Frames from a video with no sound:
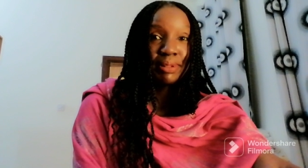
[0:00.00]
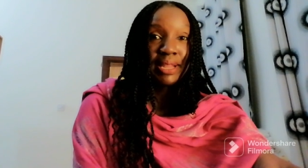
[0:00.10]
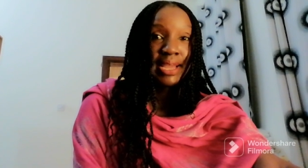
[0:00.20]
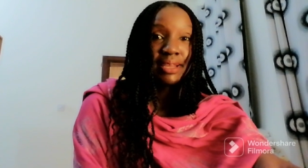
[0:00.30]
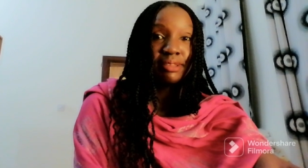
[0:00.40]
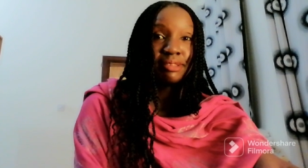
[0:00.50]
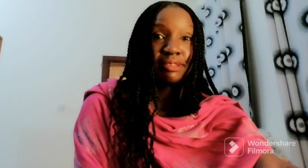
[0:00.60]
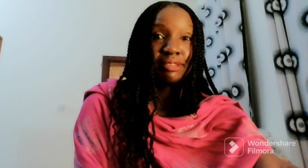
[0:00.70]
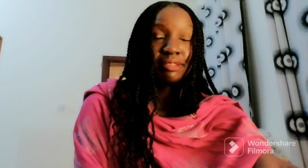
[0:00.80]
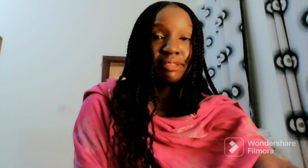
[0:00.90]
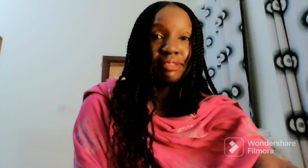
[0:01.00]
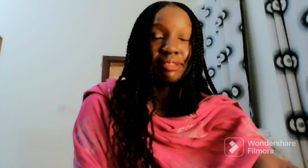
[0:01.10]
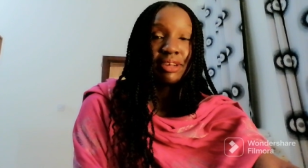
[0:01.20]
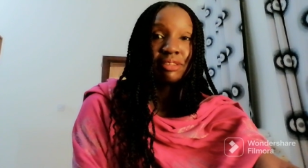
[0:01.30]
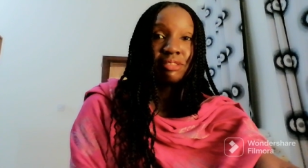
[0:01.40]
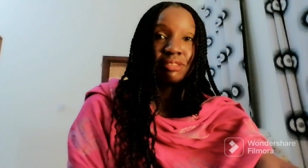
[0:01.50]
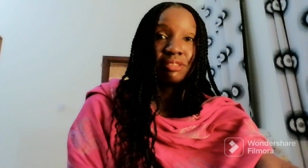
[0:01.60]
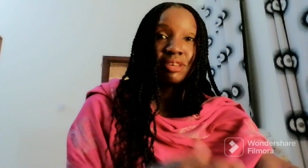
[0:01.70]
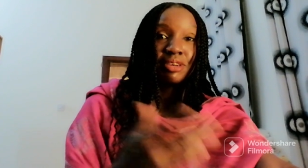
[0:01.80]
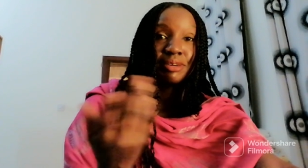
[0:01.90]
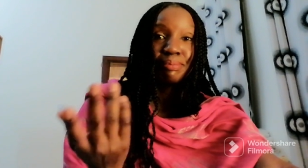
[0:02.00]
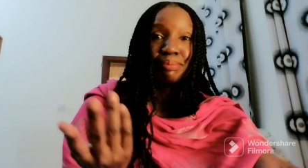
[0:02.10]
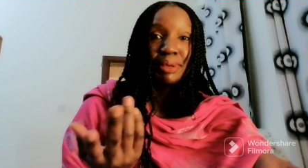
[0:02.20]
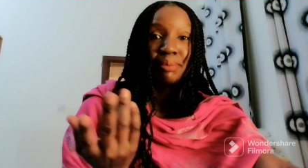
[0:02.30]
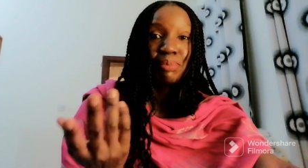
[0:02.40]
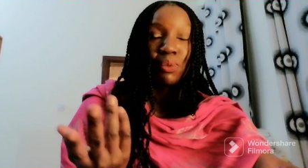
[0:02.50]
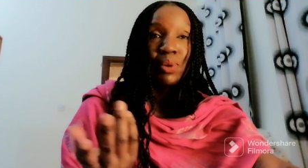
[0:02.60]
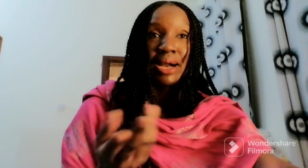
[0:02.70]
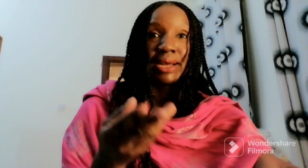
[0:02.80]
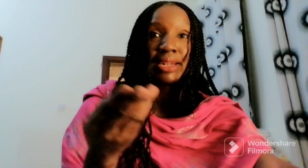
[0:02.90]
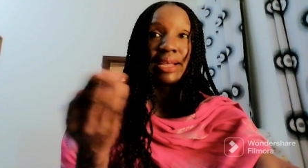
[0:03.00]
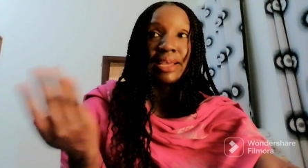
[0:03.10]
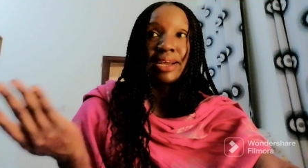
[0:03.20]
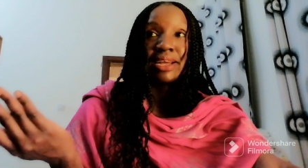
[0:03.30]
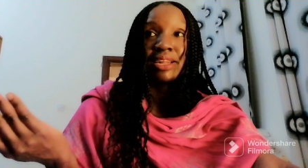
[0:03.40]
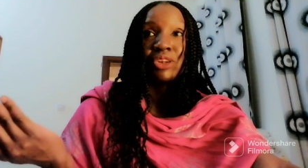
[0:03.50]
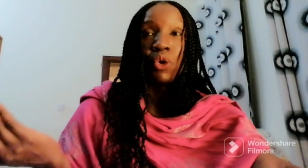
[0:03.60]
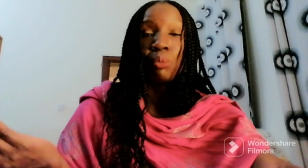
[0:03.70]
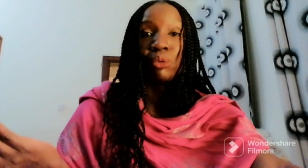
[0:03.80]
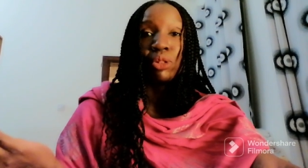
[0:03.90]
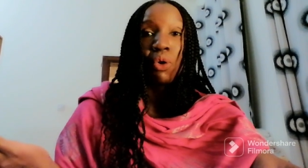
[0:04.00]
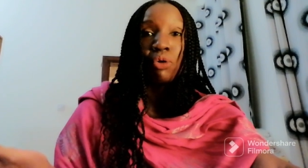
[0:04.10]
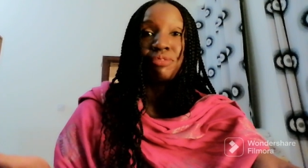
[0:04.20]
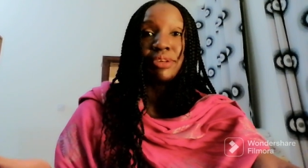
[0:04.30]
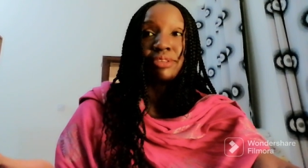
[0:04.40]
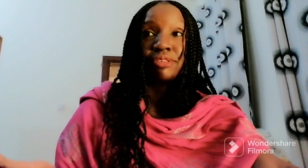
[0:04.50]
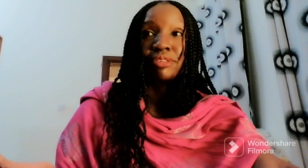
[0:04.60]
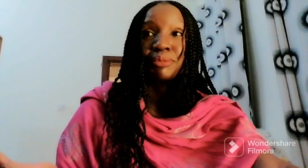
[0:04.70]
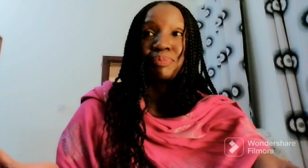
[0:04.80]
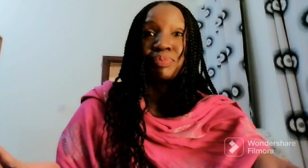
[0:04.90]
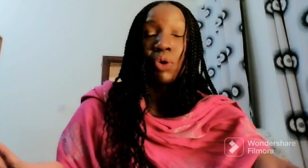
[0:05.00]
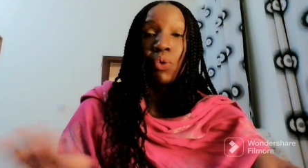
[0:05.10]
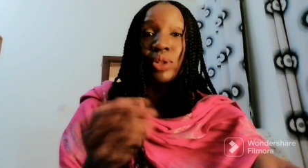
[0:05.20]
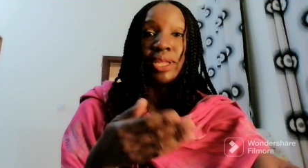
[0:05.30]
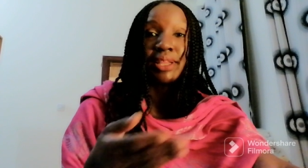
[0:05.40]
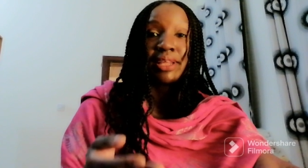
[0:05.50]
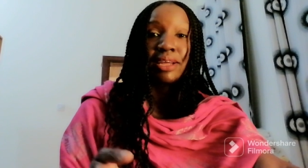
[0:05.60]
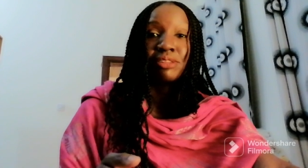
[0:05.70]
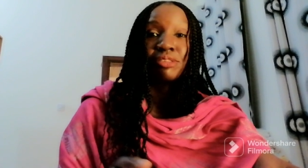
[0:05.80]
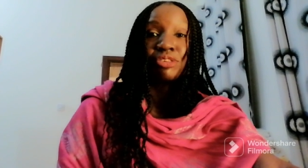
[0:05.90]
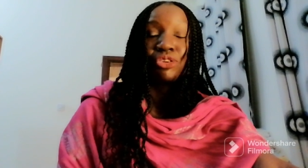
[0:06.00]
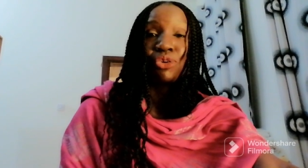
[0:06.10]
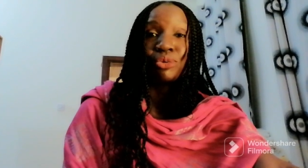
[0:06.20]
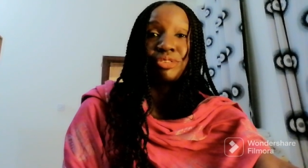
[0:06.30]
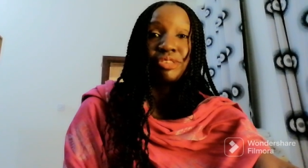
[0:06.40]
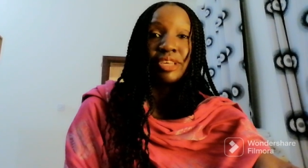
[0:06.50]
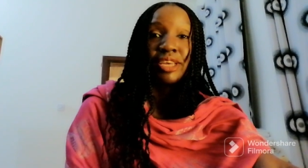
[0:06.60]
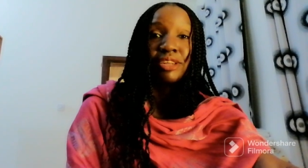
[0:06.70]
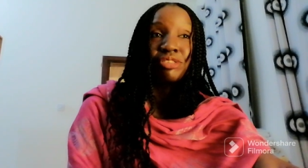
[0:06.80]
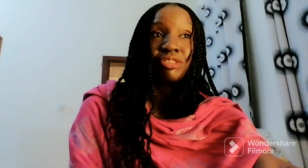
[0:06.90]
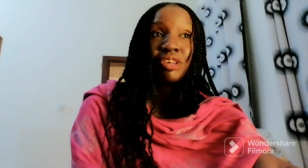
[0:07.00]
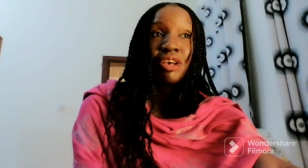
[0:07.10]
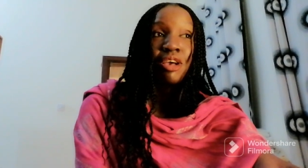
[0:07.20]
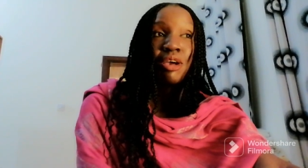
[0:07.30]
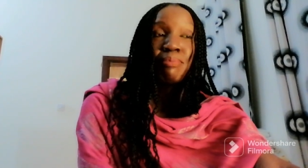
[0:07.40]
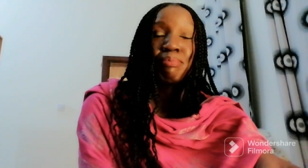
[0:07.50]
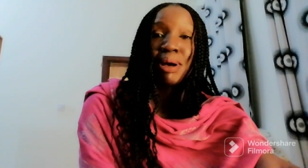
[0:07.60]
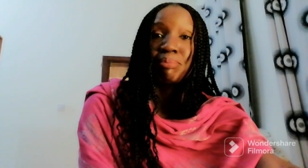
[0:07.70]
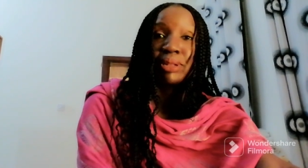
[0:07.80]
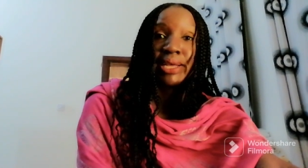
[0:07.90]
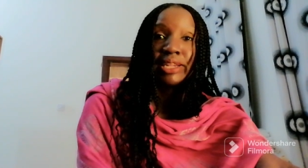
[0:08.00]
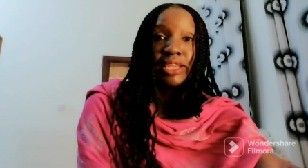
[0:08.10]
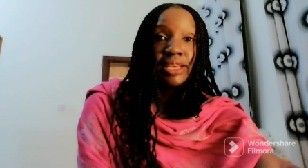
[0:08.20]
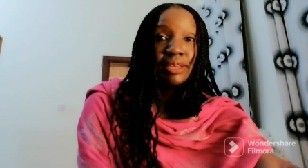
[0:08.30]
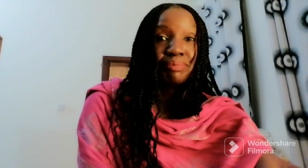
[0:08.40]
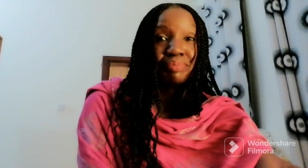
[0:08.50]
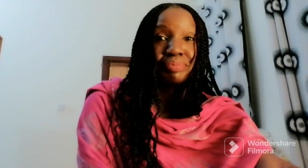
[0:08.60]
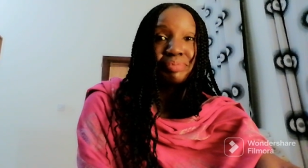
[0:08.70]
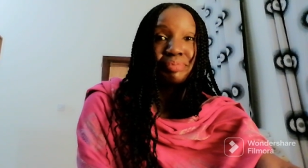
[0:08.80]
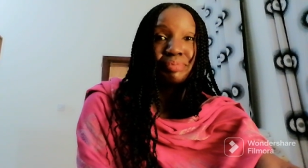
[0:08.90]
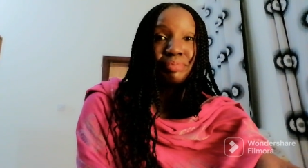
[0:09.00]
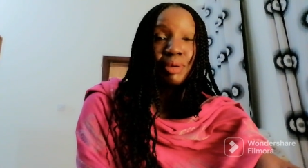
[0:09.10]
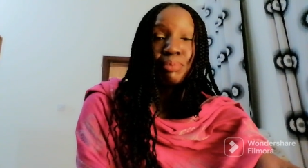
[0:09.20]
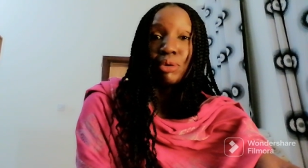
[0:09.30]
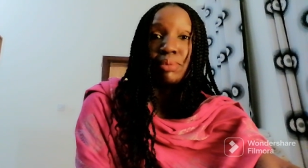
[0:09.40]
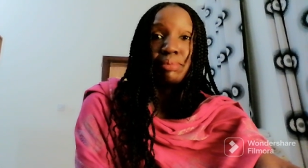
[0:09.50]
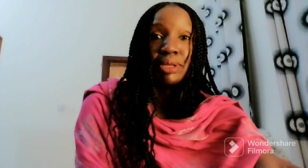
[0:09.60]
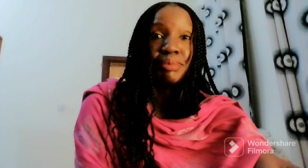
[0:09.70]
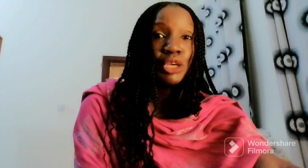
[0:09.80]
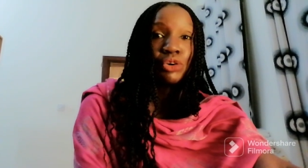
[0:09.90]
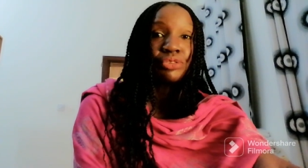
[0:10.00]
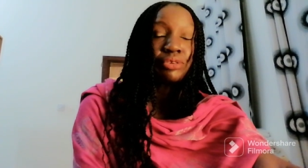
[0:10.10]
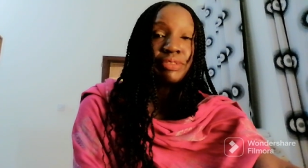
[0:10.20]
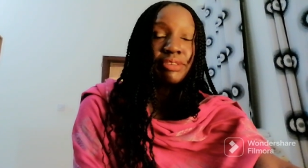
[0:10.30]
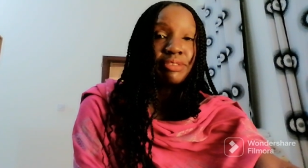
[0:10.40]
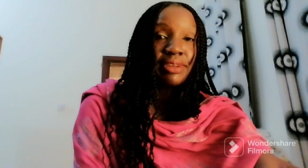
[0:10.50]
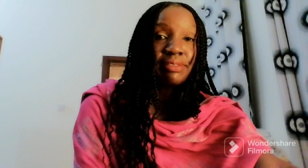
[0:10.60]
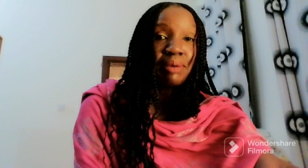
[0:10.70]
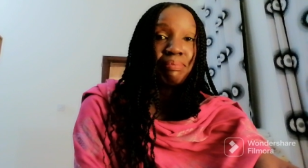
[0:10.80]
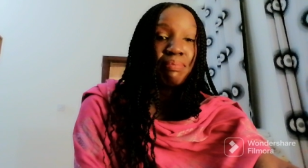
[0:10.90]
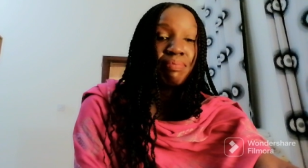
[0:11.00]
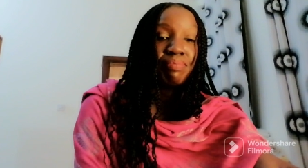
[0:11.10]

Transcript: place that people work, like a normal office, only that you don't see it publicly, probably because of the setup.